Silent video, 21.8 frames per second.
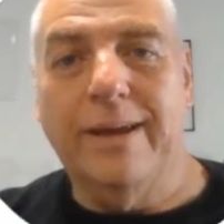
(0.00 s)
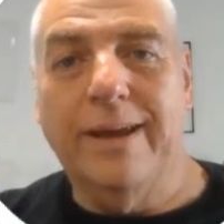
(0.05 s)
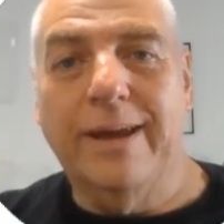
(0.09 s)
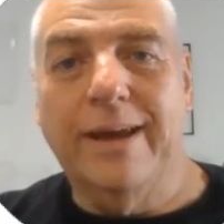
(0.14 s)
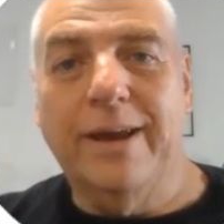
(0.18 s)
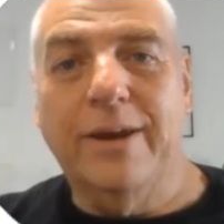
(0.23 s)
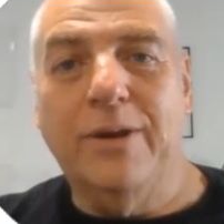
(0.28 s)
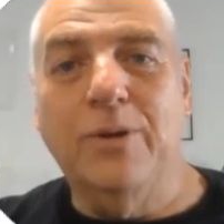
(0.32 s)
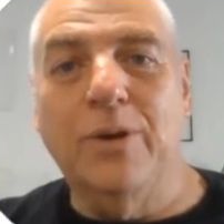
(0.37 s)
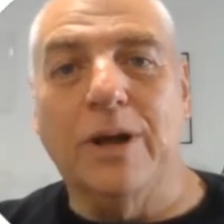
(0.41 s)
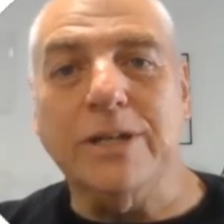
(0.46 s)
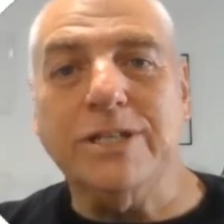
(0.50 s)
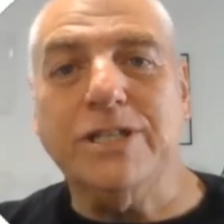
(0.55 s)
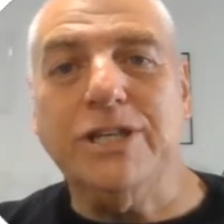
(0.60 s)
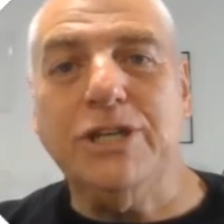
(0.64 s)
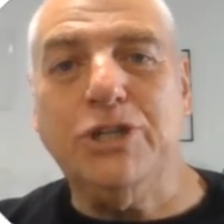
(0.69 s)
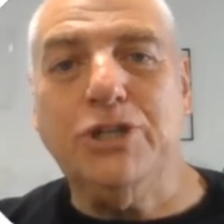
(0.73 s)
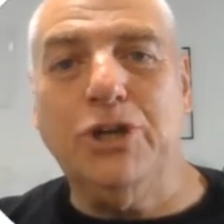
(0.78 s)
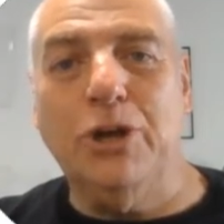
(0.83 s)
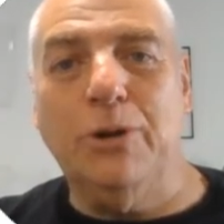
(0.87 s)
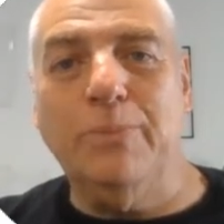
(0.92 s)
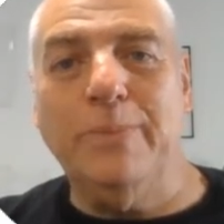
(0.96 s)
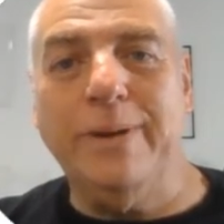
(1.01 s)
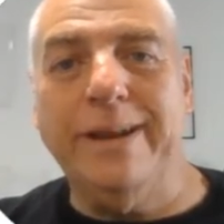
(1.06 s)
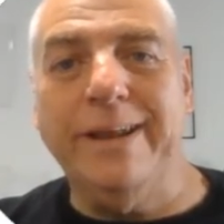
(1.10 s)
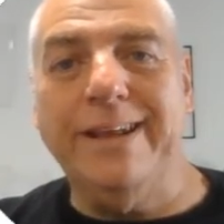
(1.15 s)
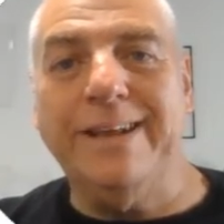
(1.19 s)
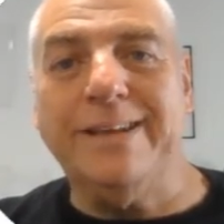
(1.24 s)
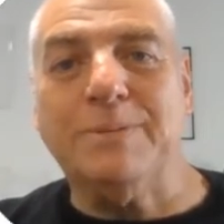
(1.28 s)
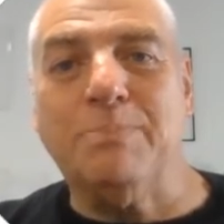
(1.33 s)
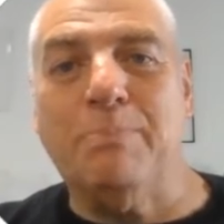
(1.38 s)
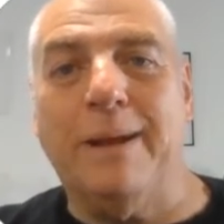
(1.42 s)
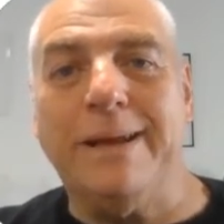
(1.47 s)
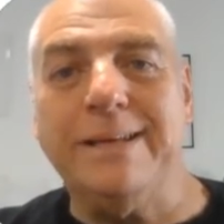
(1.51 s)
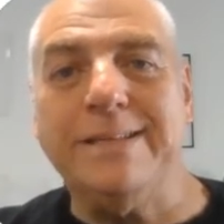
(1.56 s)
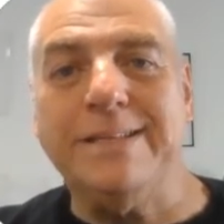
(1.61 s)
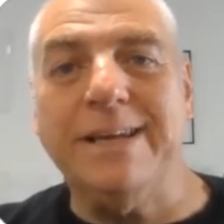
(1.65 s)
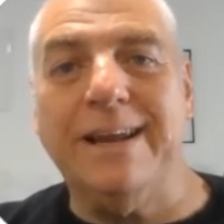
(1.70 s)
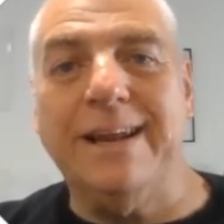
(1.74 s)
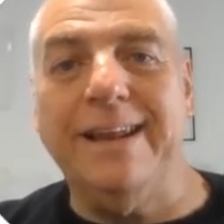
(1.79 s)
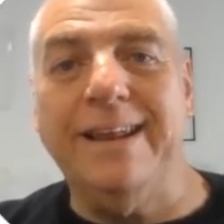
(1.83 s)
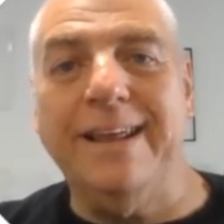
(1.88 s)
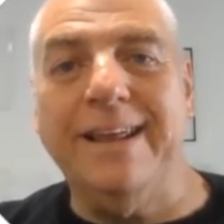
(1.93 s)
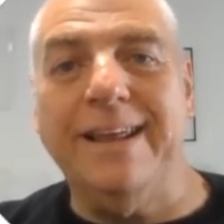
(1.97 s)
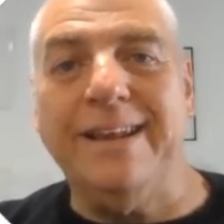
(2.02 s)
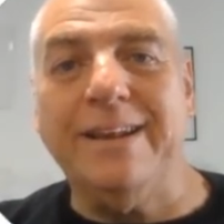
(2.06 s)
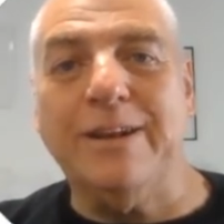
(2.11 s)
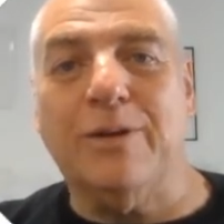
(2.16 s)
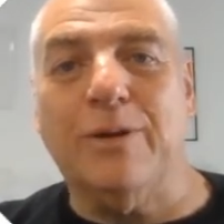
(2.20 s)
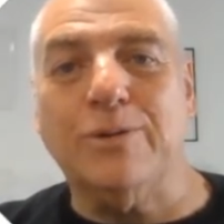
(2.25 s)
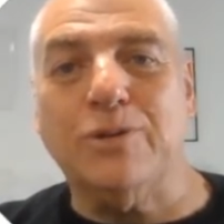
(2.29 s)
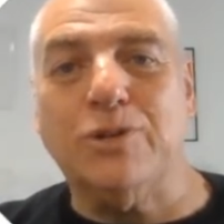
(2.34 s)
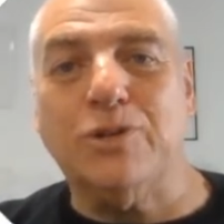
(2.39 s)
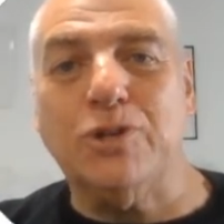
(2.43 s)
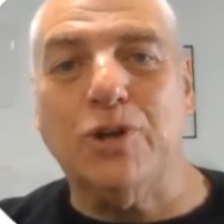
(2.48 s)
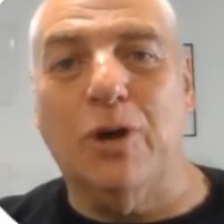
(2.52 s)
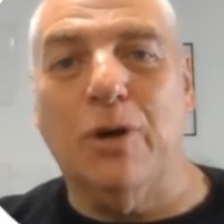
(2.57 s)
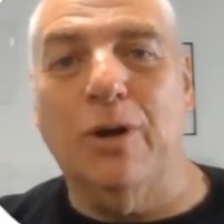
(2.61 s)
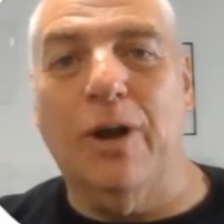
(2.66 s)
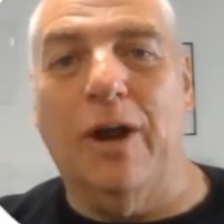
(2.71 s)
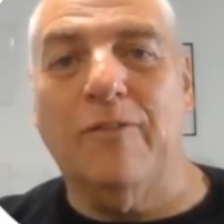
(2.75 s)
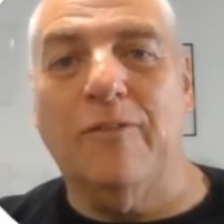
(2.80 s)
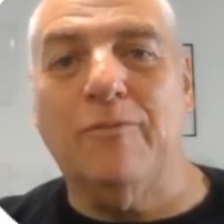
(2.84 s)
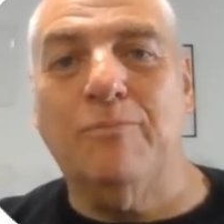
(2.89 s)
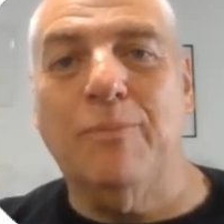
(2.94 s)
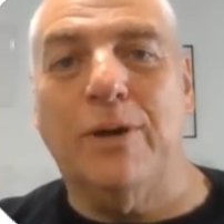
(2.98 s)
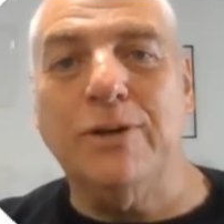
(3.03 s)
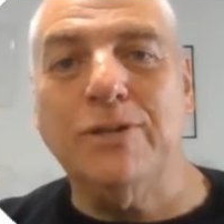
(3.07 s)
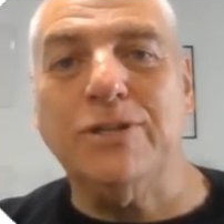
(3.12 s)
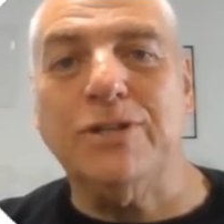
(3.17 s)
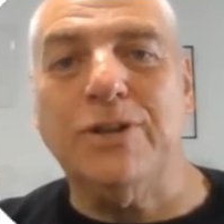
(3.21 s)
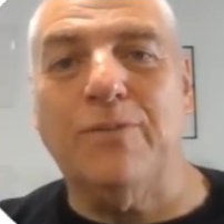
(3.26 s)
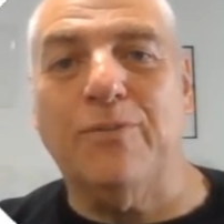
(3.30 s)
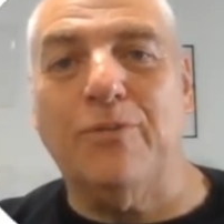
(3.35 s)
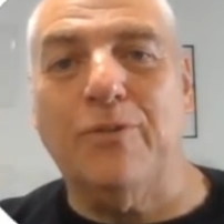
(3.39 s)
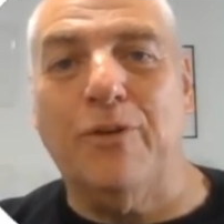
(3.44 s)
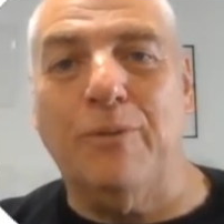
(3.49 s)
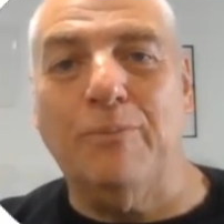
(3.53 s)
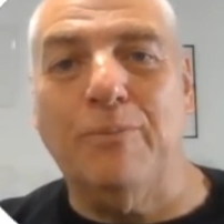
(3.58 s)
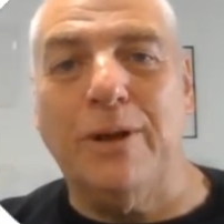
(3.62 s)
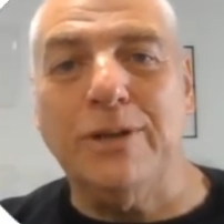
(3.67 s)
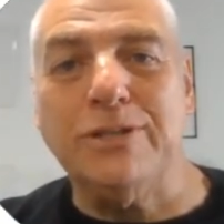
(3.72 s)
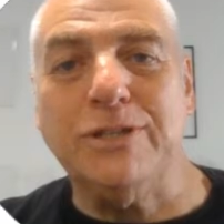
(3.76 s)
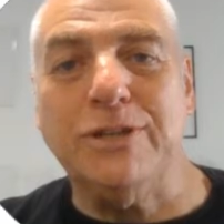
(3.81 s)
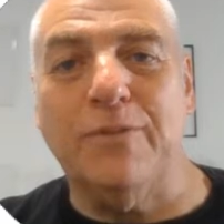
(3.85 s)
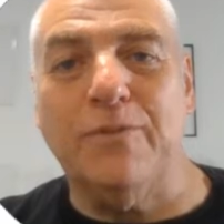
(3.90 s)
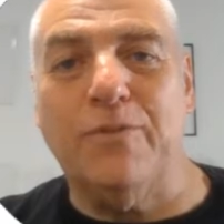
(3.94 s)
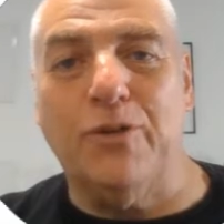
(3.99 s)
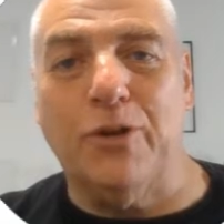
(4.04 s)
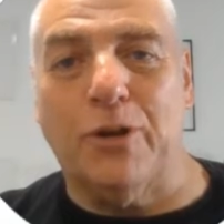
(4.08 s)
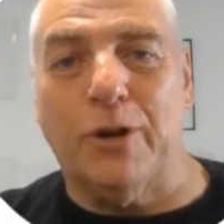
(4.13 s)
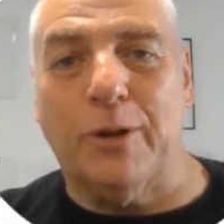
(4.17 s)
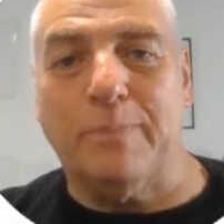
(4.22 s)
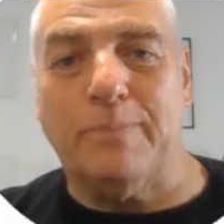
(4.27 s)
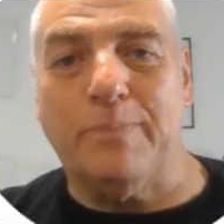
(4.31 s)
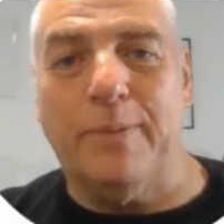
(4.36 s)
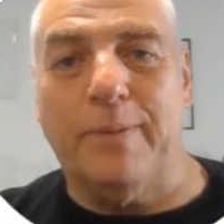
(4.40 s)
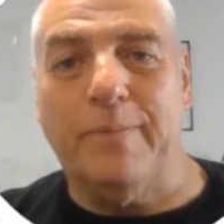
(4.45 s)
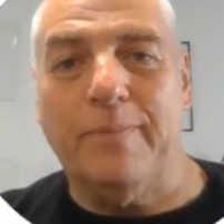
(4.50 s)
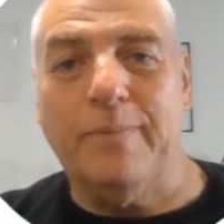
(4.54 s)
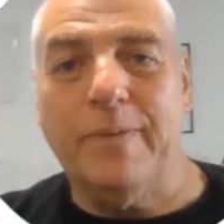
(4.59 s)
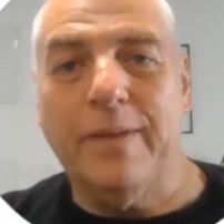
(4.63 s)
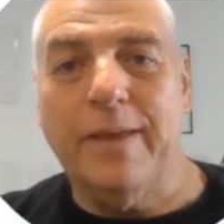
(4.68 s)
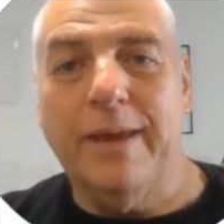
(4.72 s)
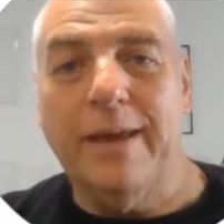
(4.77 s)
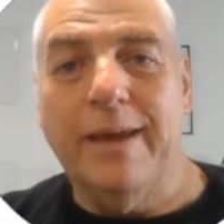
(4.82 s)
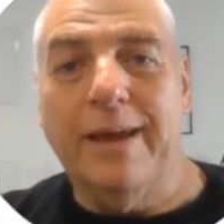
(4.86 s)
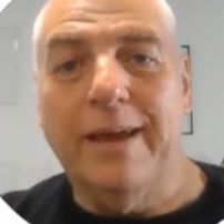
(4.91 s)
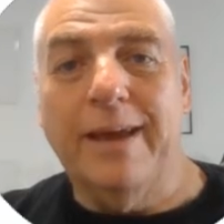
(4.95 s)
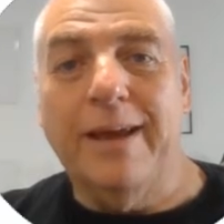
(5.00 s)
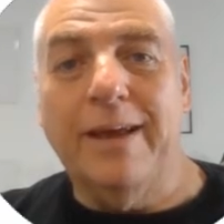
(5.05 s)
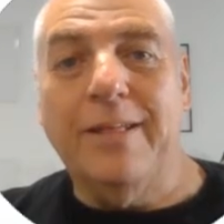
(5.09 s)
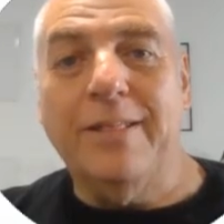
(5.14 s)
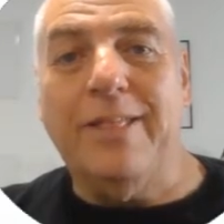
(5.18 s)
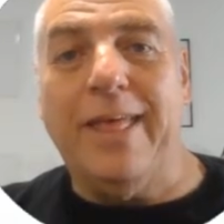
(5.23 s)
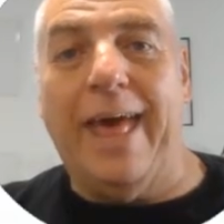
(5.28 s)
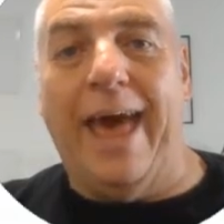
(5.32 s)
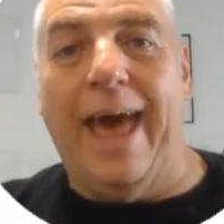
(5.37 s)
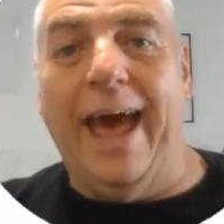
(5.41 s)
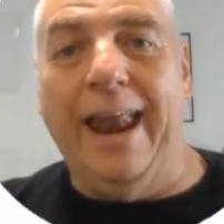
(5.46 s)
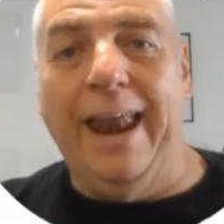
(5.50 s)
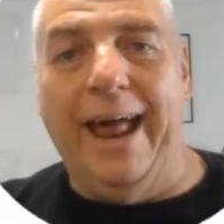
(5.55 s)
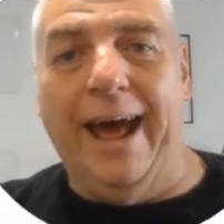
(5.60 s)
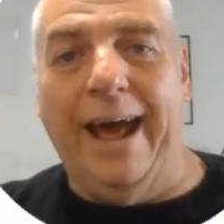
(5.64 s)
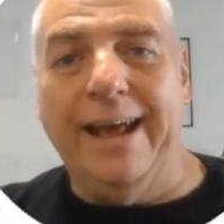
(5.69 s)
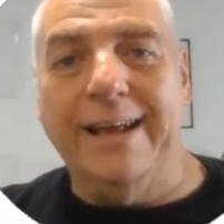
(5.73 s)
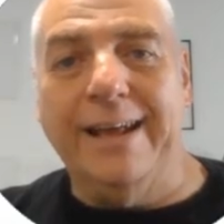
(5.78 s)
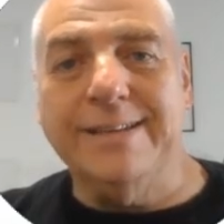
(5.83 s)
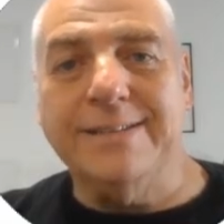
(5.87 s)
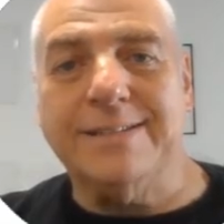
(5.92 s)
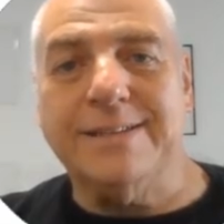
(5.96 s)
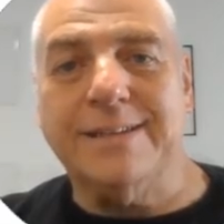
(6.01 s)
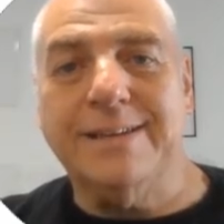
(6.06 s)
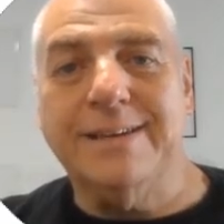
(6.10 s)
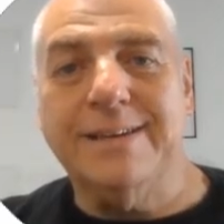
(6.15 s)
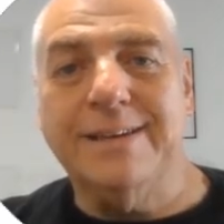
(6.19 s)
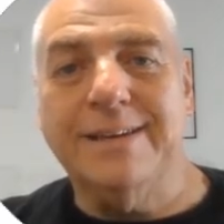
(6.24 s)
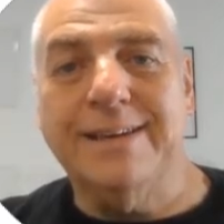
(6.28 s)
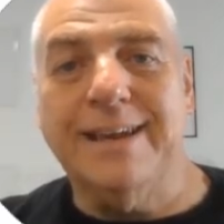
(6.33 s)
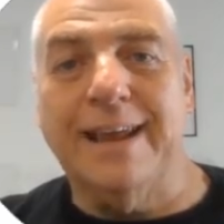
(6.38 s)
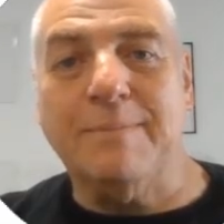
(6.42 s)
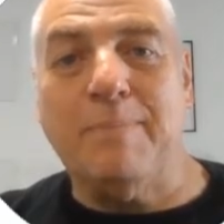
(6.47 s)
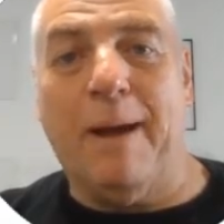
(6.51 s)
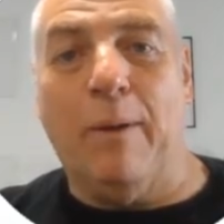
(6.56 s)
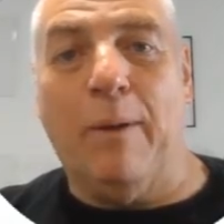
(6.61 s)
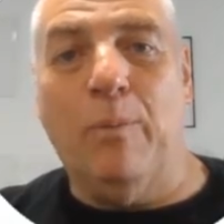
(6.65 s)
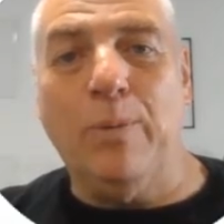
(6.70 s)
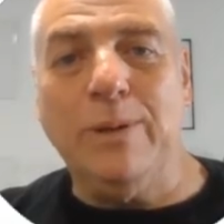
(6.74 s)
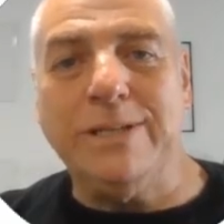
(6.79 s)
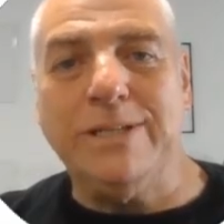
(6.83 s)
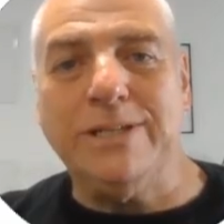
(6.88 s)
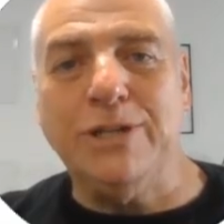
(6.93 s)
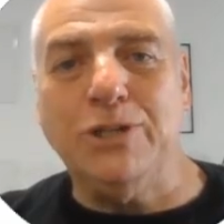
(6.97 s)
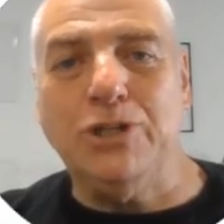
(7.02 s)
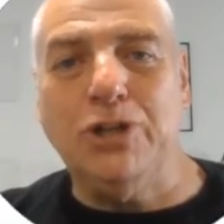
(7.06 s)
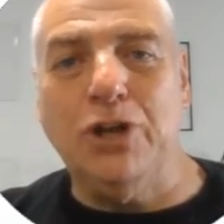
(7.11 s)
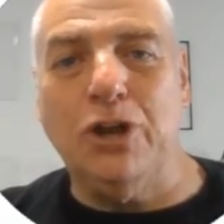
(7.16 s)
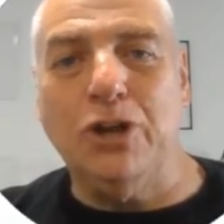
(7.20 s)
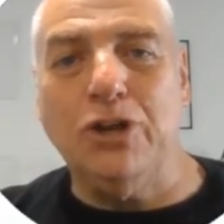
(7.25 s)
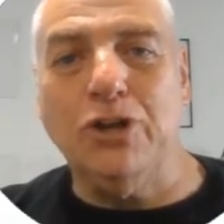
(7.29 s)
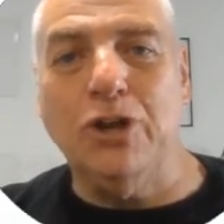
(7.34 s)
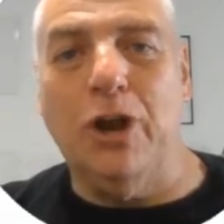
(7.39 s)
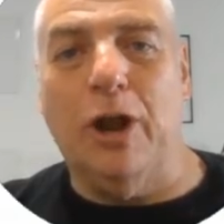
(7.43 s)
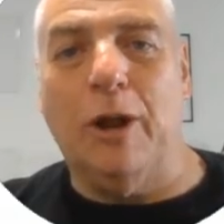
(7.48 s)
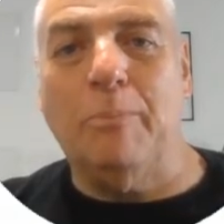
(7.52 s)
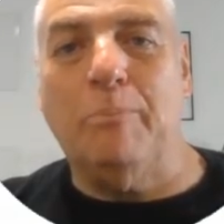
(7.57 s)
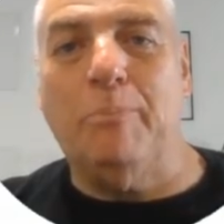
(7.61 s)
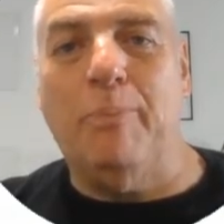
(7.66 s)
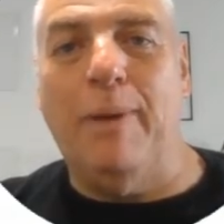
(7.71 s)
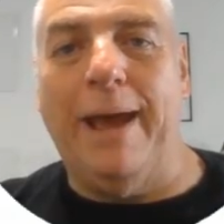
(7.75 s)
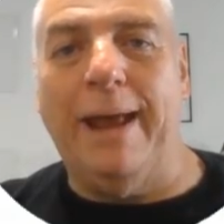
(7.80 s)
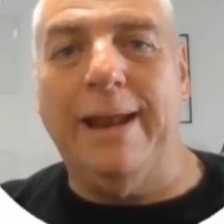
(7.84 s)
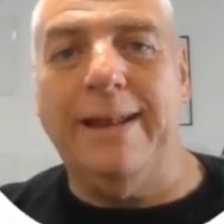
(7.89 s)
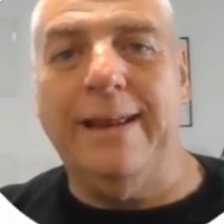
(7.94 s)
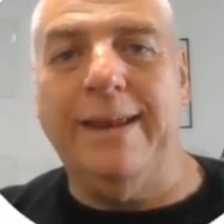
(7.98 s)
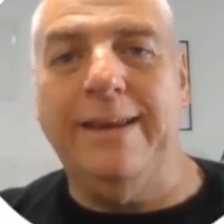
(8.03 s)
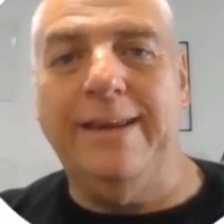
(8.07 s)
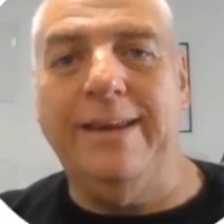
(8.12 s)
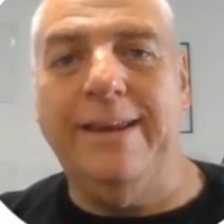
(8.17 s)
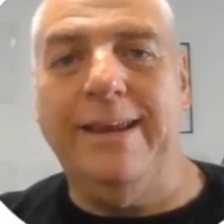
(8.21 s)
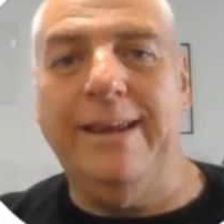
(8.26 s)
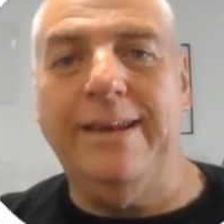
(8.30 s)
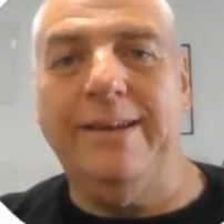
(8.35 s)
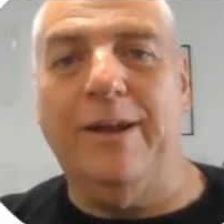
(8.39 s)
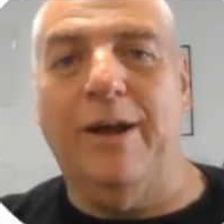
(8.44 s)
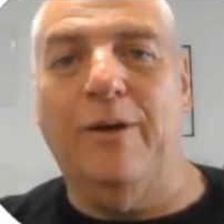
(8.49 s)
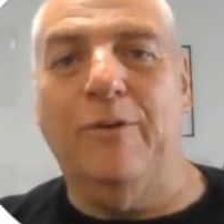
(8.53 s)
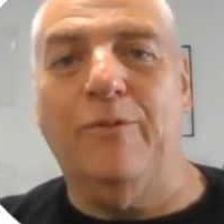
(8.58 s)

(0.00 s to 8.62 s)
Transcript: Nazi Germany is basically in control of most of Europe. The Allies, led by Winston Churchill, are badly in need of a